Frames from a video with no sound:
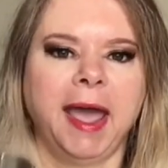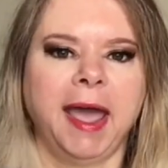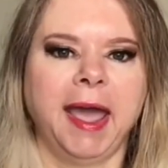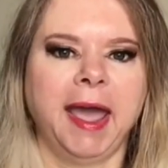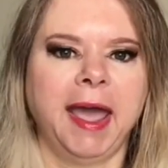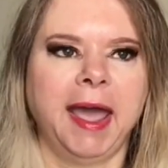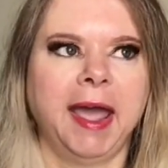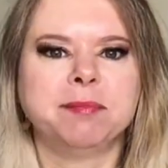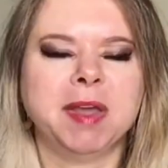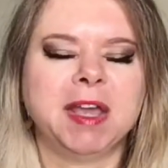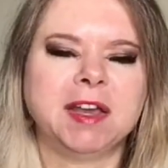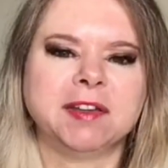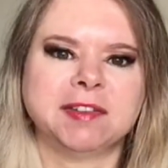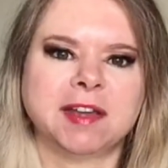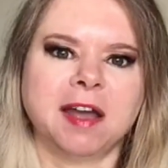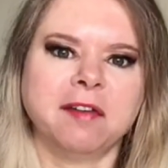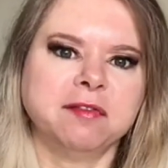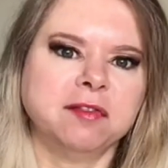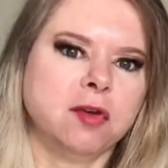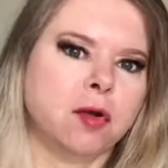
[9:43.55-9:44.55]
And because
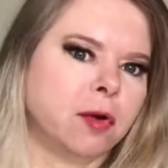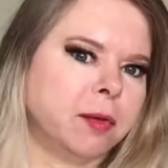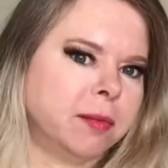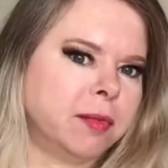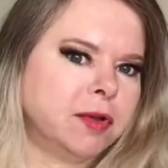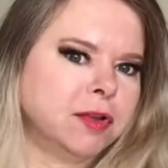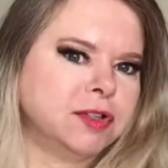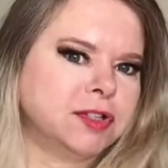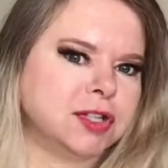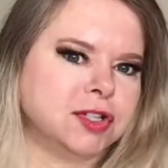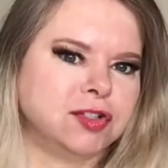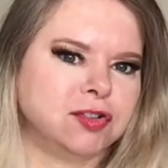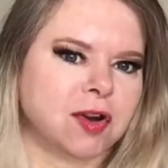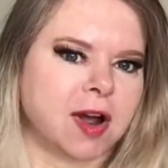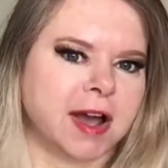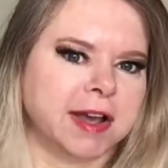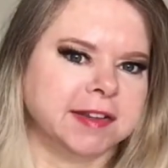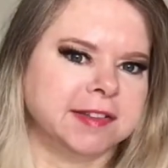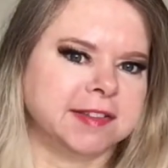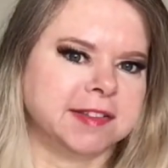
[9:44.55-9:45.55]
I have normal to
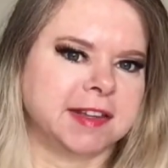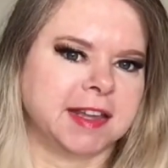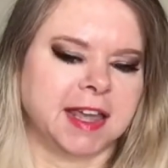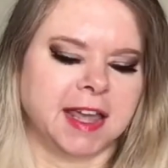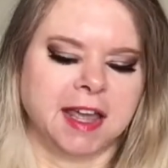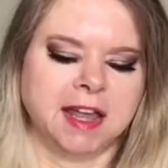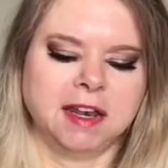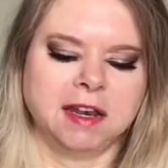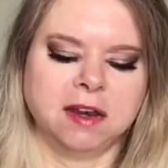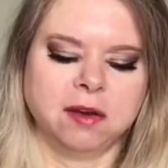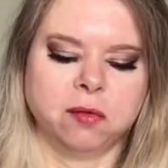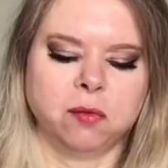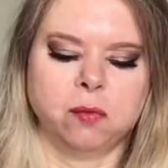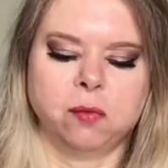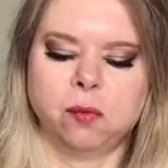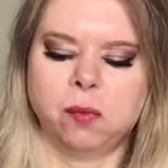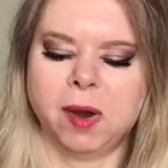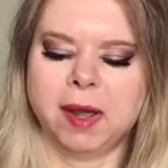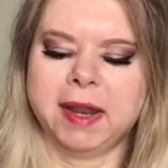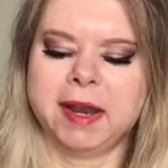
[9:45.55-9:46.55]
dry skin,
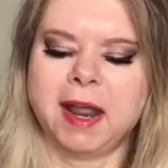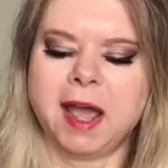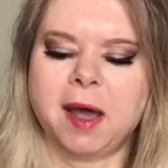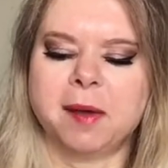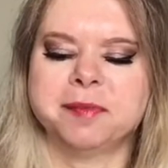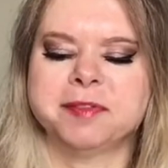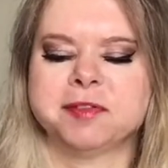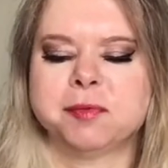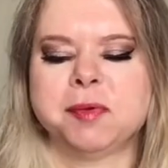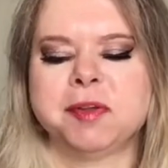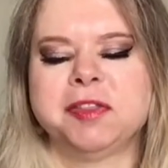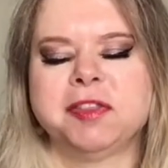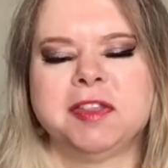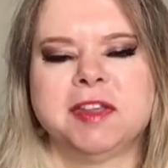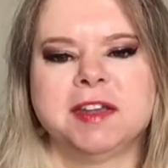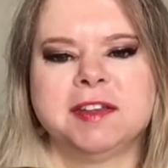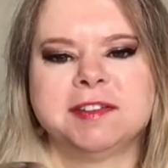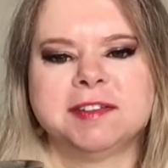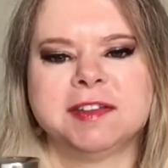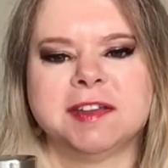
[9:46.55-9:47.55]
what helps with
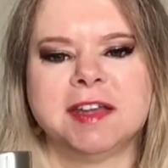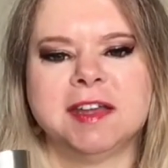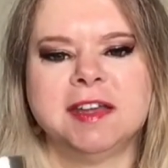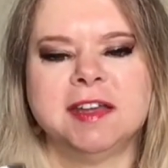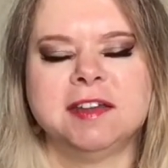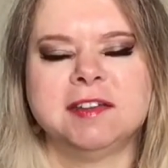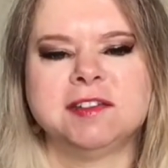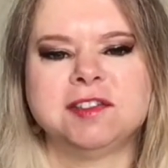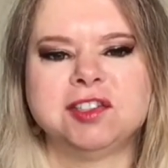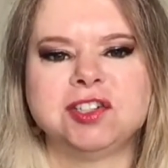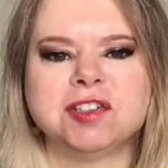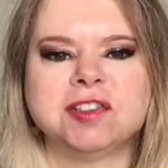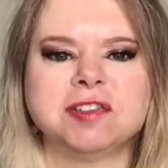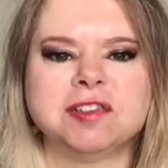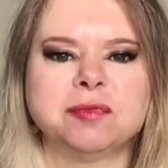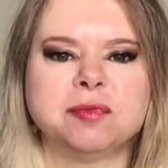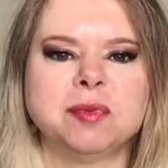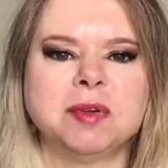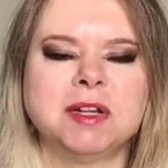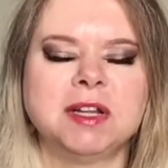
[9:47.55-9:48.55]
this is
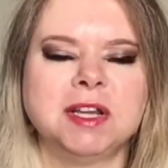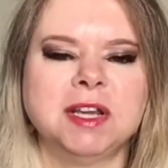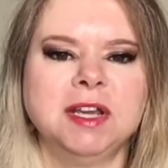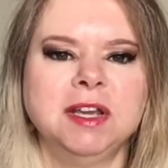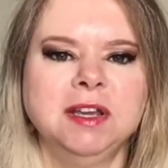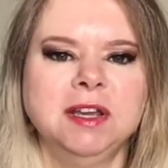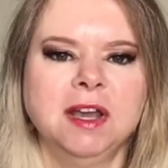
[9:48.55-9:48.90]
just really